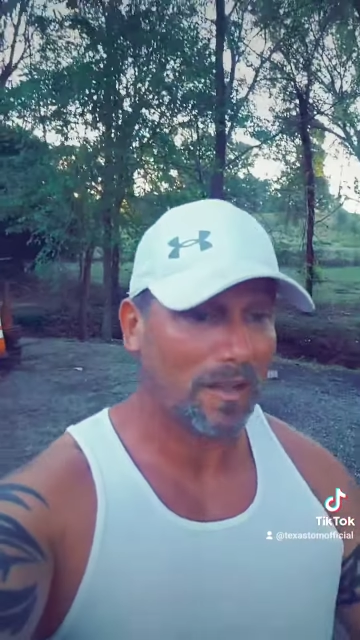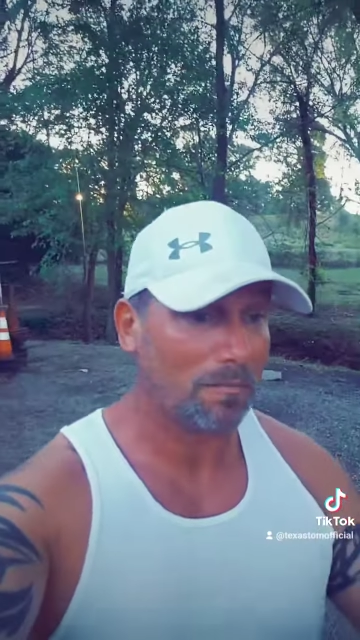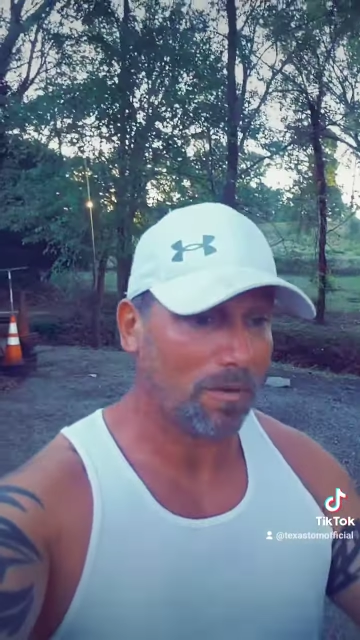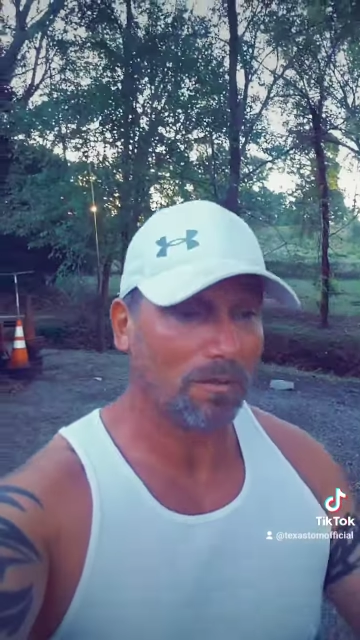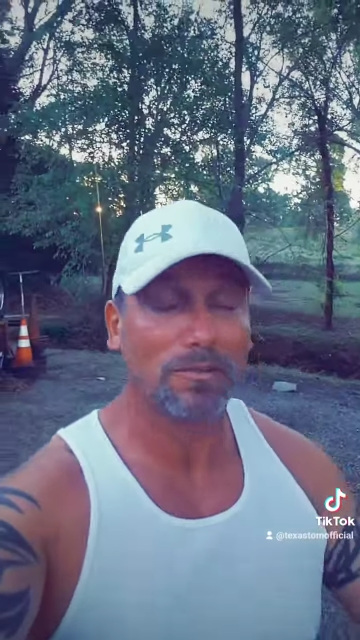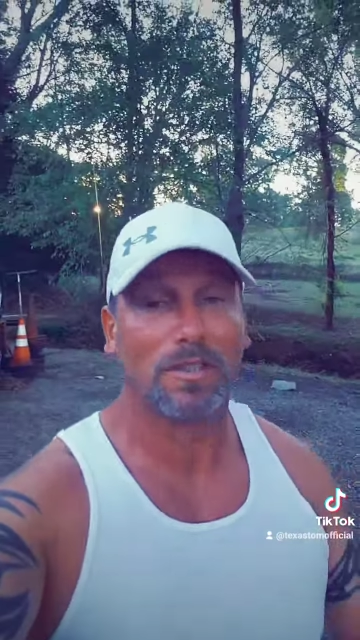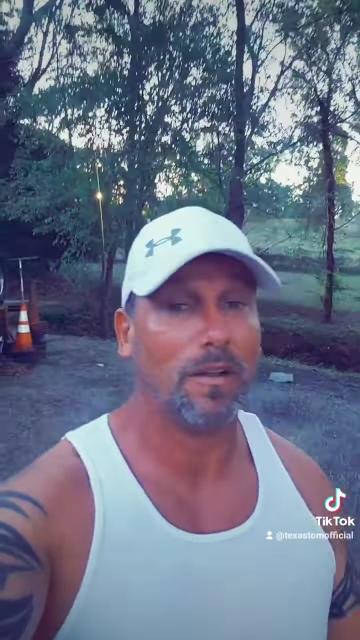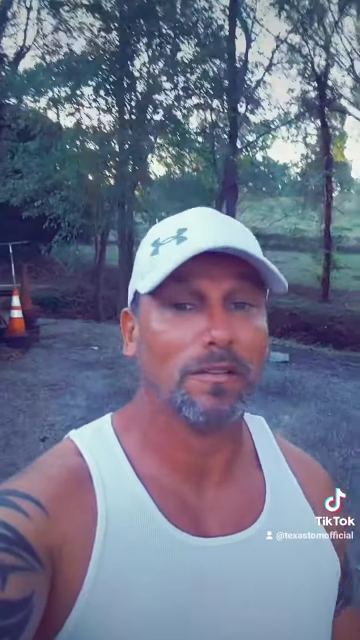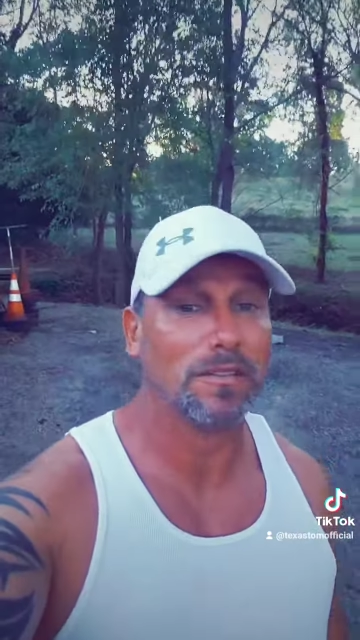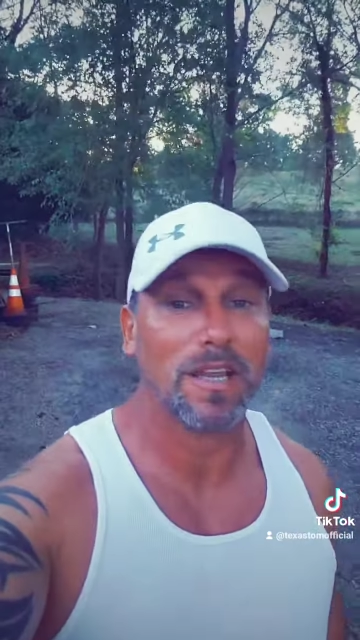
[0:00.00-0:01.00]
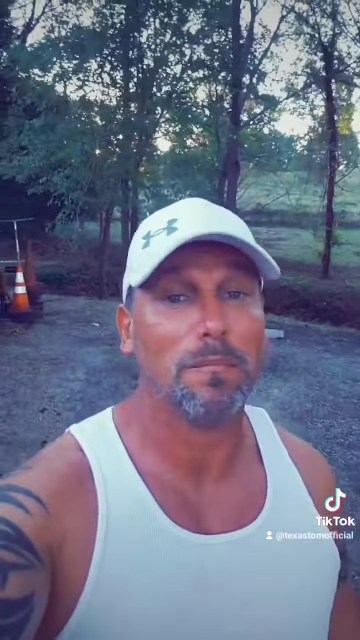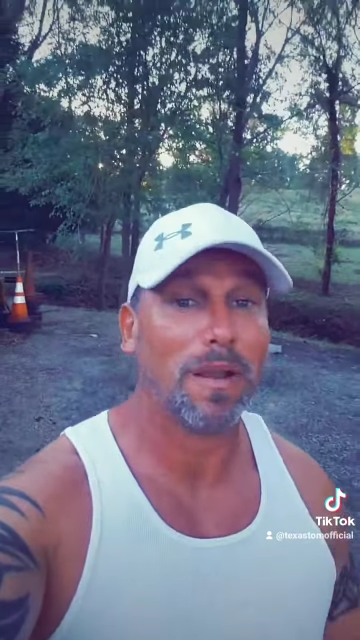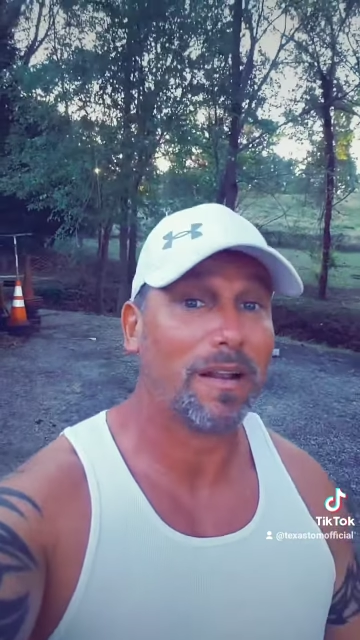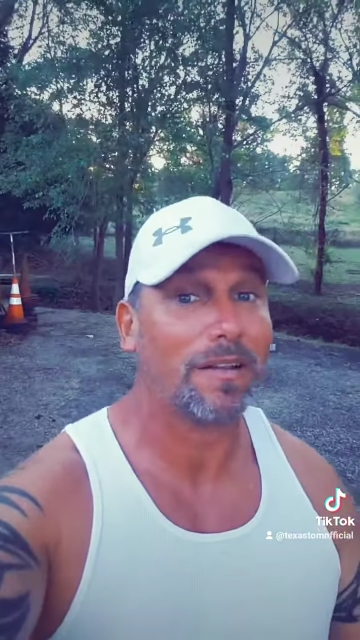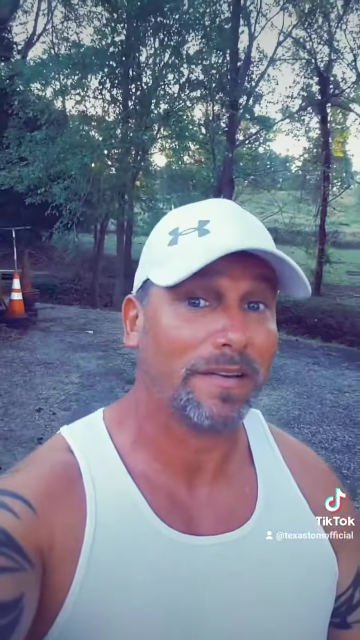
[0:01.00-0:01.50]
that blue shit on the side of my
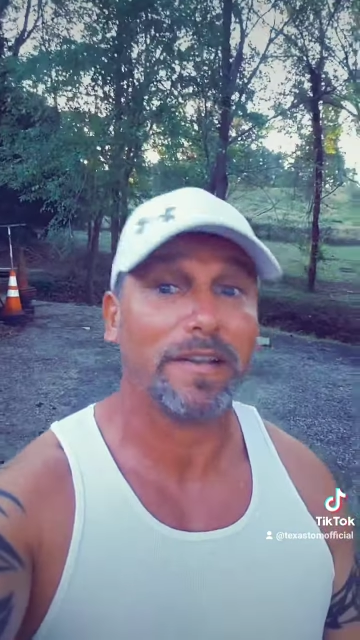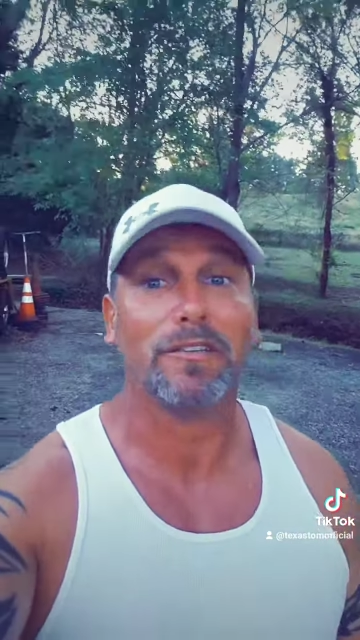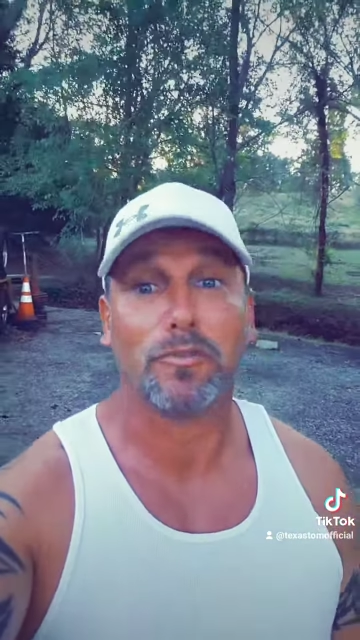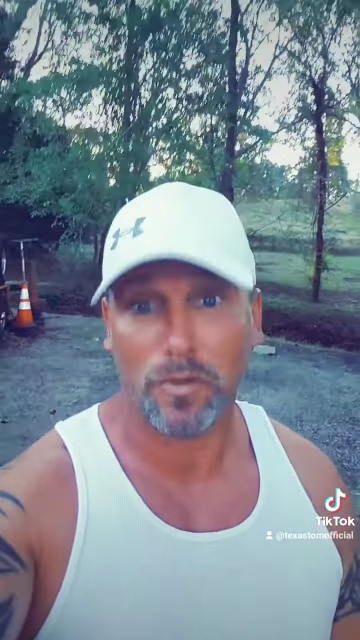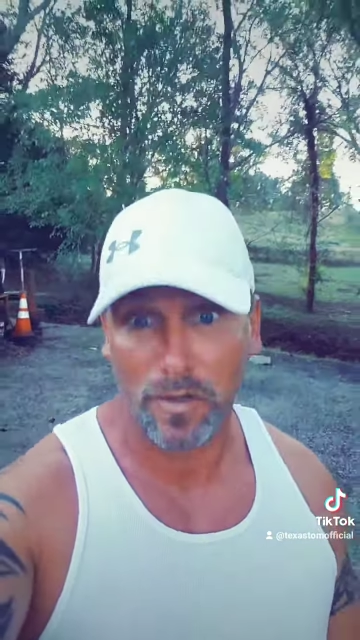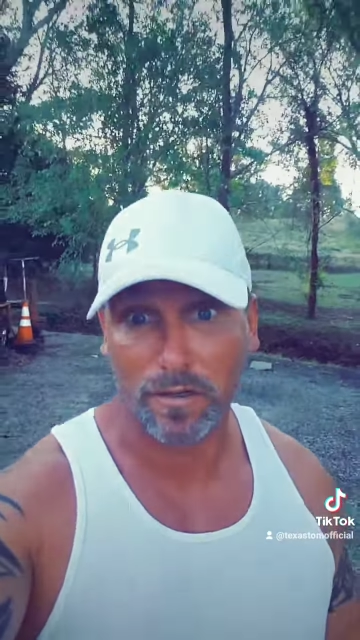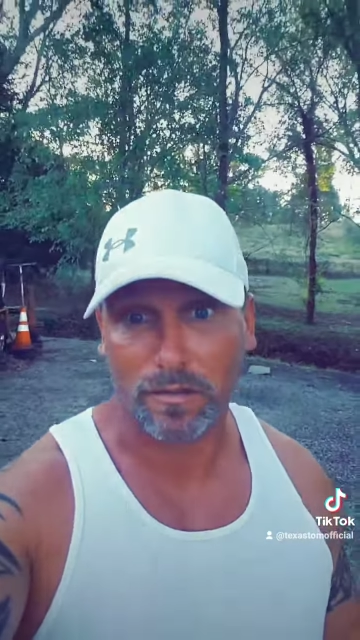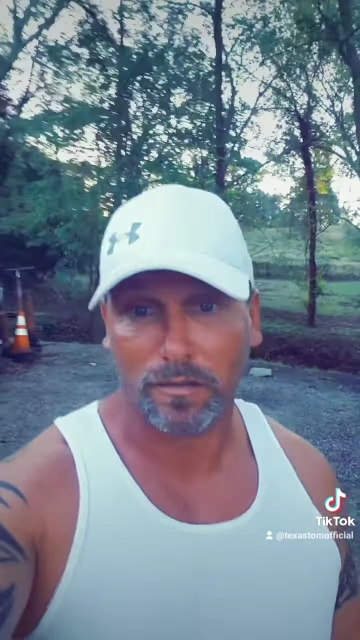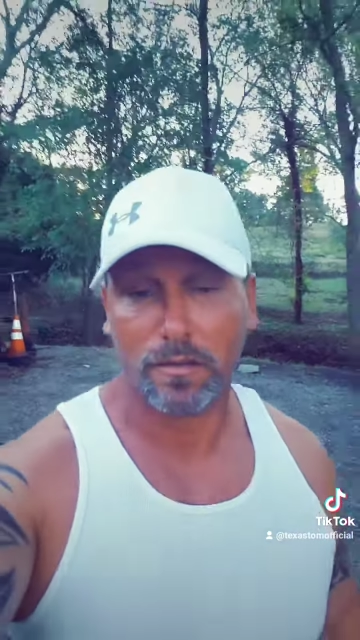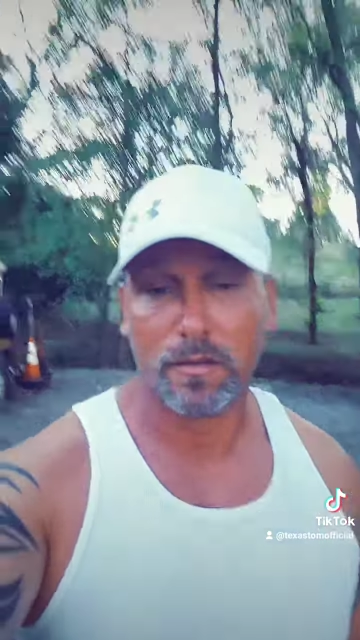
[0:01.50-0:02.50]
clean ass truck.